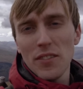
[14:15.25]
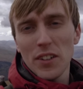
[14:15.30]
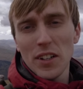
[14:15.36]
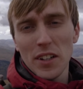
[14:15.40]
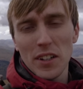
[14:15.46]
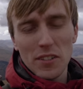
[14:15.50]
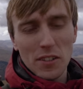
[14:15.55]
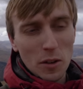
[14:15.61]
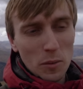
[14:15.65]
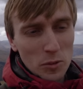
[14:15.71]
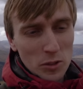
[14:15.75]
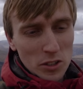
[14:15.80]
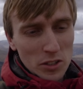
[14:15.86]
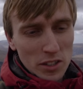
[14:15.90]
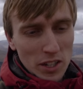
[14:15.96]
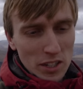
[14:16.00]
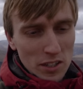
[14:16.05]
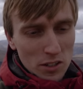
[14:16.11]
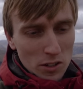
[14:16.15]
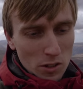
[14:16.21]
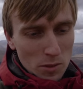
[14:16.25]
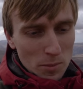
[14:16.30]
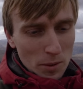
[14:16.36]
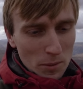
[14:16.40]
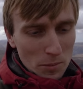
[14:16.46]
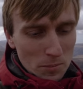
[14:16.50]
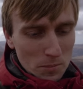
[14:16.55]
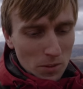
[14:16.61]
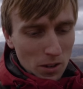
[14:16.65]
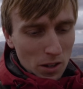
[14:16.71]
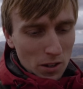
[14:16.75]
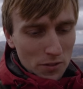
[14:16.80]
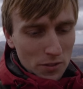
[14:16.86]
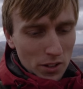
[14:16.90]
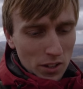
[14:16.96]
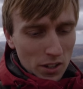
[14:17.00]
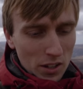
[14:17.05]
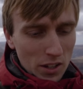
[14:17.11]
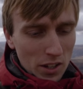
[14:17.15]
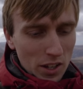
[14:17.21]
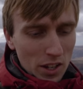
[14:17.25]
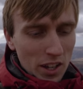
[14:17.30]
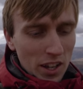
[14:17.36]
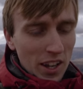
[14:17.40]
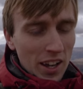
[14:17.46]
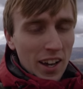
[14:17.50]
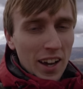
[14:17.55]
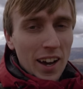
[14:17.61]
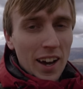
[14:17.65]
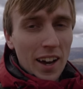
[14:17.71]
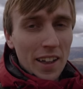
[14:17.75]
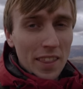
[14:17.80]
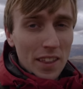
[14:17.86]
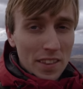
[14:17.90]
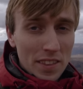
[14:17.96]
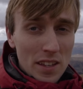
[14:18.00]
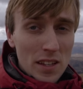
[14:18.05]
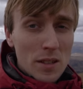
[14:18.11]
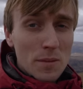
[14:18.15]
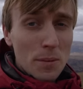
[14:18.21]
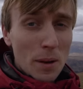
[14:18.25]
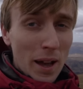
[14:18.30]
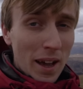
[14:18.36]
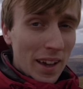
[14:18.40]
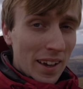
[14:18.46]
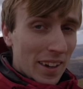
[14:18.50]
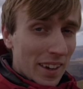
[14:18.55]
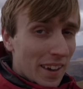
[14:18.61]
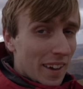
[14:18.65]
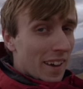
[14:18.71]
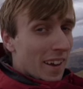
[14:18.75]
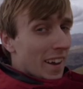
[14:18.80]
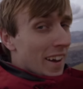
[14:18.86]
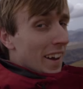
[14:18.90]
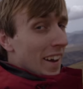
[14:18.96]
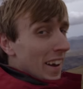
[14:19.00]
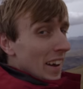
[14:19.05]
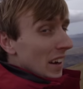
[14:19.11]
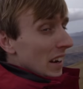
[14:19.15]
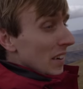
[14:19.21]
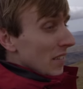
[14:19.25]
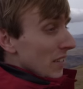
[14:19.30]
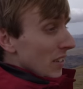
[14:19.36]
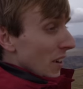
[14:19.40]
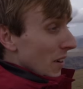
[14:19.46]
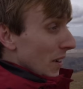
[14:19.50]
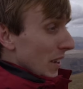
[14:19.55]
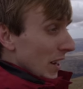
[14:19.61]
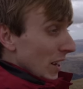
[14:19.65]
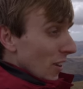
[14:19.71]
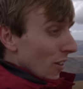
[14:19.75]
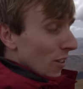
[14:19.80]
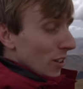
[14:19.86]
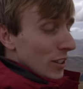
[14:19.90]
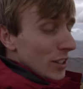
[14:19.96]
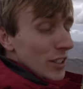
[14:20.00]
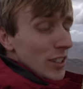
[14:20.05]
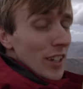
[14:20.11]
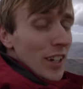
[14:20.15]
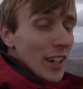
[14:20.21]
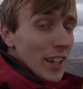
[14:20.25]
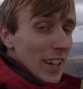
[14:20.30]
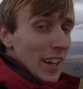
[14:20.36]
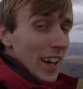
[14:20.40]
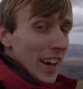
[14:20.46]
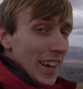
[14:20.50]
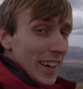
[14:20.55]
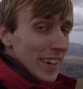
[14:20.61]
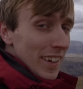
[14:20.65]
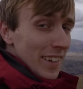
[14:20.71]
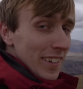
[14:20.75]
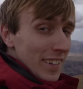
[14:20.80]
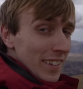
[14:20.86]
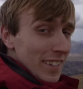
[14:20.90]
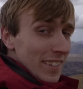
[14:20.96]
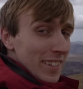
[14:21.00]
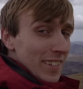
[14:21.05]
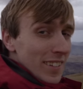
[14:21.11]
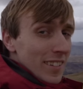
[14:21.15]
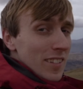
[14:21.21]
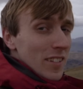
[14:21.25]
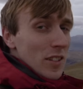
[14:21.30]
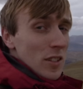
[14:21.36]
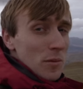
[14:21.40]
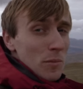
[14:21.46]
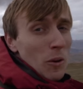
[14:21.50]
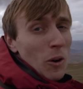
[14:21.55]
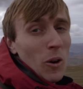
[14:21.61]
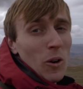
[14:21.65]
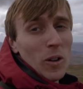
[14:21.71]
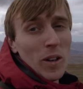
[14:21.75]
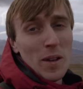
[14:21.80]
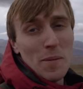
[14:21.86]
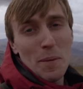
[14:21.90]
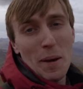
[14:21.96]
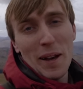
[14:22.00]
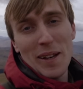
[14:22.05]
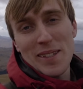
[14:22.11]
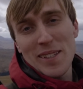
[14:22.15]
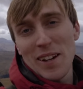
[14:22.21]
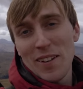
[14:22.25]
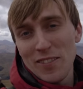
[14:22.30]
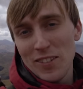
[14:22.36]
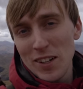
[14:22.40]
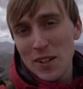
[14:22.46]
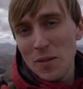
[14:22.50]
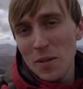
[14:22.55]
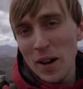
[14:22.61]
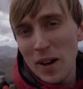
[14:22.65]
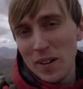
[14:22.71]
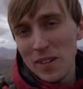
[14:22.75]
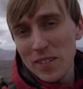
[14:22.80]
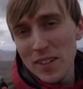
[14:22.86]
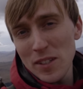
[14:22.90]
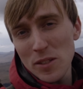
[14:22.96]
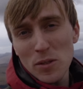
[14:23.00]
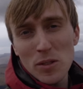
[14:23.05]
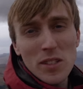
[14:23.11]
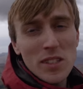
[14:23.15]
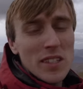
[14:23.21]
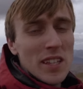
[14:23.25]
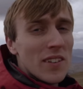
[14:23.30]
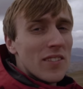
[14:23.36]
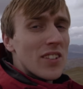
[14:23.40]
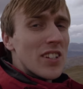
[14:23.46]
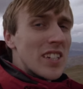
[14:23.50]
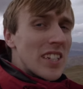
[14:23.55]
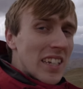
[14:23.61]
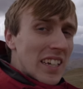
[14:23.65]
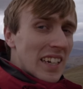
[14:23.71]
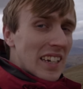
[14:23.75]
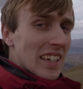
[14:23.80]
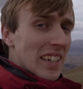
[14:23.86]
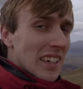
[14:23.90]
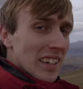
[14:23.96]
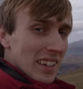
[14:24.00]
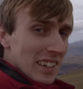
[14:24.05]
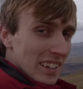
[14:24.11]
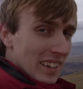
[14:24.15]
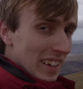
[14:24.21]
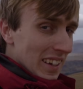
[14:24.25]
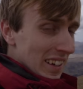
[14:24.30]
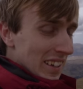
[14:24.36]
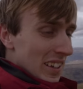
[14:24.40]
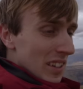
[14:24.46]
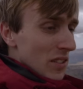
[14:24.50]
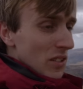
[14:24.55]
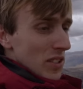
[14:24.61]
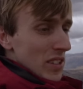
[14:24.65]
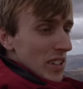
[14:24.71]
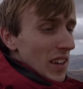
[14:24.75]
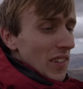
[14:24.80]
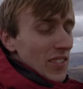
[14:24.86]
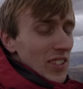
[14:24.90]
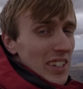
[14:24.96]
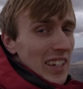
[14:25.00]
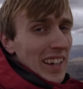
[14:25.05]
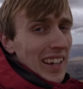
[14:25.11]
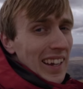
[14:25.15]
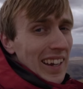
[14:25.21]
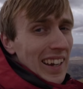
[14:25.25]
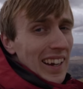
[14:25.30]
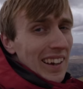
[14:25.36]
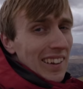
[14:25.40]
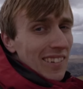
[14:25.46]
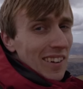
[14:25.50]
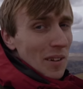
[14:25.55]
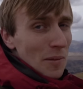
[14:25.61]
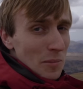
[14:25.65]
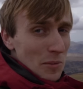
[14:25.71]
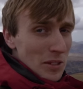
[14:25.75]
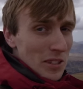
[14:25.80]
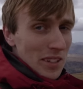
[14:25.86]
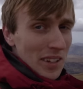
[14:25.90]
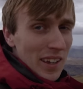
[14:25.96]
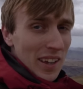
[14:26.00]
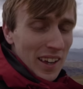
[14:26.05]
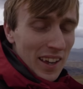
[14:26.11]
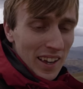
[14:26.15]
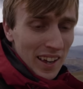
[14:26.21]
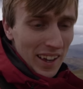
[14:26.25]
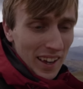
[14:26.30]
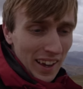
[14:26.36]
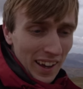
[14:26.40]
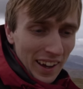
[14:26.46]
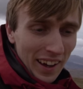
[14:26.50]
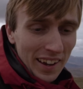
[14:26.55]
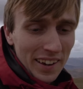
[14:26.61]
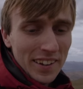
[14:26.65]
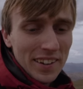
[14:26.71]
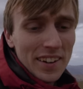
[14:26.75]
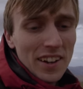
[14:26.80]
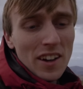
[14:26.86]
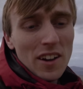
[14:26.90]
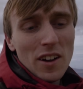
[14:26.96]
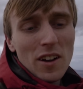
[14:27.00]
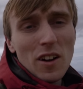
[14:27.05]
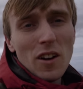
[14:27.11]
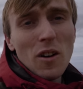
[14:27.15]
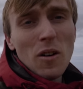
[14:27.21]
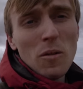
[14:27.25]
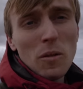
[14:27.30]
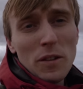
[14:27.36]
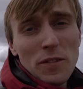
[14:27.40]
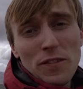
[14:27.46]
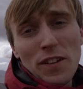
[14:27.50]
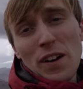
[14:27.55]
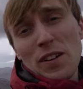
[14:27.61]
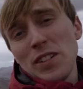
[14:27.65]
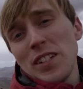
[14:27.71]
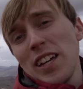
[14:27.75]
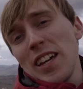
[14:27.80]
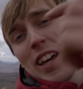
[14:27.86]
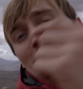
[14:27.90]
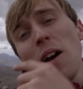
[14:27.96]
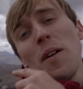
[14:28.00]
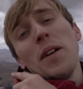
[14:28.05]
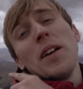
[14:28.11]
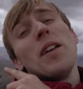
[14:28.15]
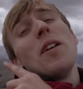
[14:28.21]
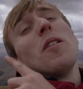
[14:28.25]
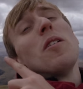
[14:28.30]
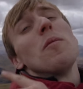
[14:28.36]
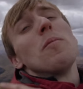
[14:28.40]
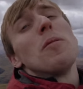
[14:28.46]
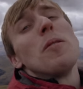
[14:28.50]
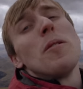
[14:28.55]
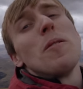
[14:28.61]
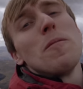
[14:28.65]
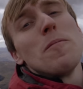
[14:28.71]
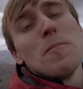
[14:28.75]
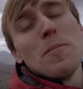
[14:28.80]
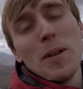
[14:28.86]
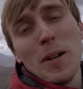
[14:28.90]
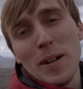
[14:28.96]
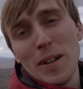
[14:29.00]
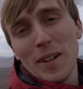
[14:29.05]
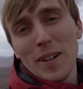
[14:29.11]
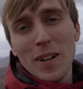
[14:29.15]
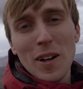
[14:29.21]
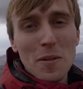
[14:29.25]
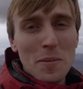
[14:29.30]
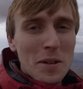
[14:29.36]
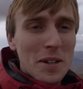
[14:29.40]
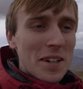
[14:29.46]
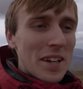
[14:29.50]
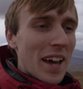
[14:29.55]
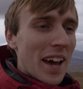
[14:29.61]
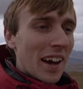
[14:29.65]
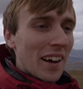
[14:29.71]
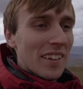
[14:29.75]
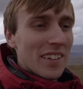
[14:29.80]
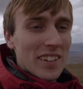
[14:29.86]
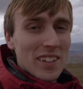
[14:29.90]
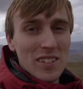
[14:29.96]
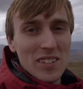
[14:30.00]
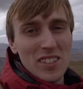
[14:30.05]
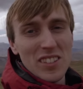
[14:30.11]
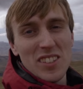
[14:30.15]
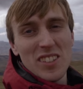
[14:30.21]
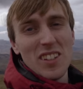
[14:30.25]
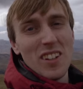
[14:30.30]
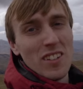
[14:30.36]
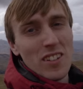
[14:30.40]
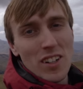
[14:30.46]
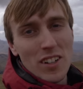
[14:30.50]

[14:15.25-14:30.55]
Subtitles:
kilograms, because I took a bit off her. And then this pack, even though it looks light and small, it packs down really well. This was 17 kilograms. And we felt it going up, but coming down, it was a